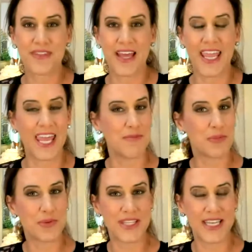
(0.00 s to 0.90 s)
I came
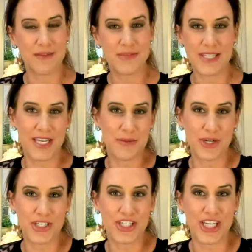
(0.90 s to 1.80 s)
up with the name Sunday
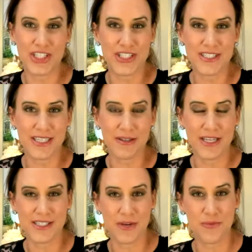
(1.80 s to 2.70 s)
Brunch Agency
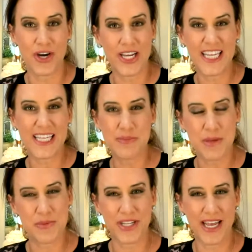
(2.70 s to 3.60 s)
because I wanted
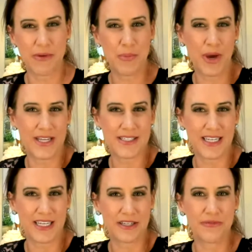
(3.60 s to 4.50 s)
people to have a
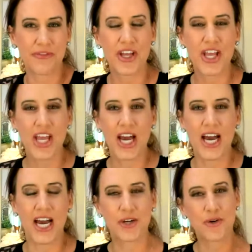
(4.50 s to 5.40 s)
positive
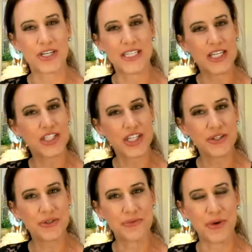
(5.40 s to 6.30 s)

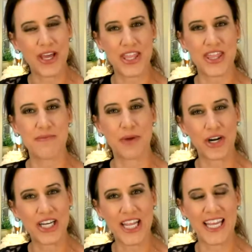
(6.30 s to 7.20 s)
correlation with
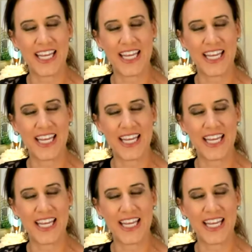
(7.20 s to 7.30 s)
marketing.